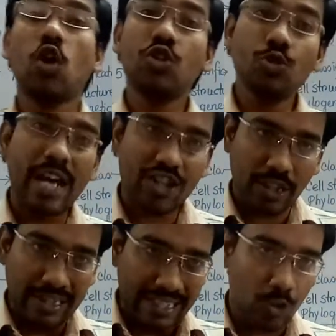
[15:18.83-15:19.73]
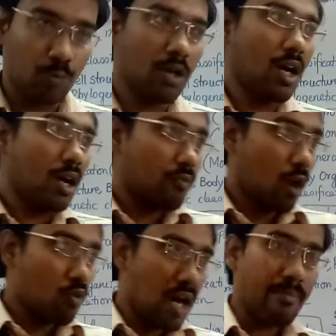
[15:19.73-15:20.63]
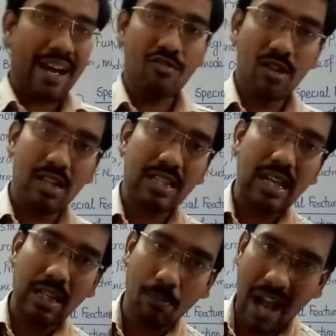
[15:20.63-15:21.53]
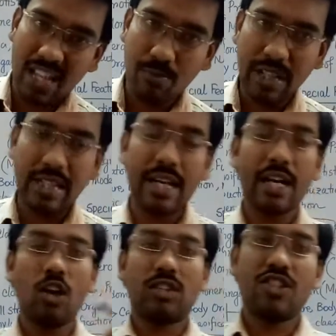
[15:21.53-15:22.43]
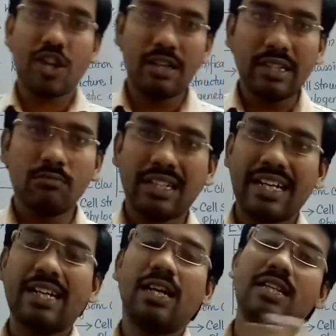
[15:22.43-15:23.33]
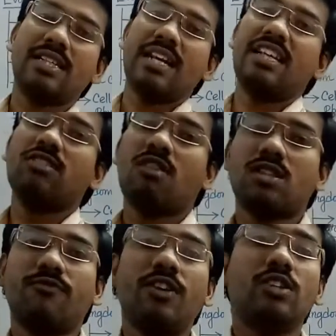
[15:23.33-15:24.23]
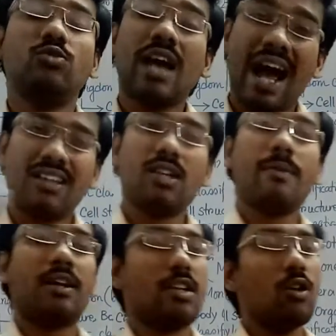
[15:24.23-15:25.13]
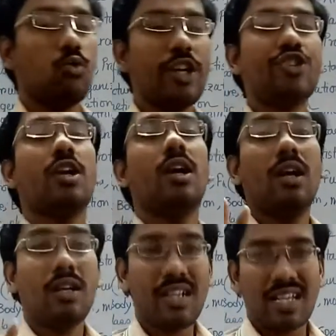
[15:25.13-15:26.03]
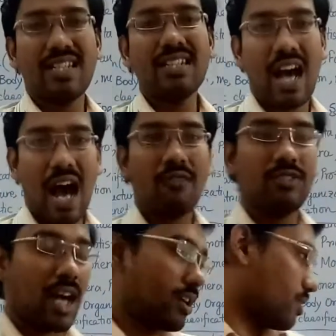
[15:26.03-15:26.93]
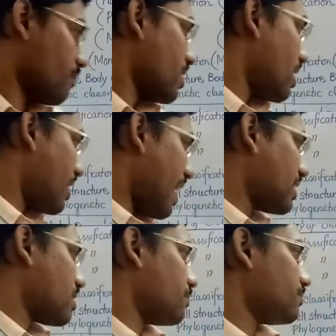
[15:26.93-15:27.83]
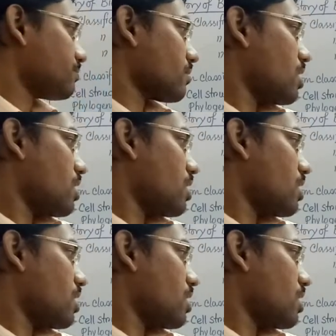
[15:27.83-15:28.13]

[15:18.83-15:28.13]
conjugation tube, from one bacterial cell the plasmid DNA or the genetic material is getting transferred to the another bacteria which doesn't have that. Next,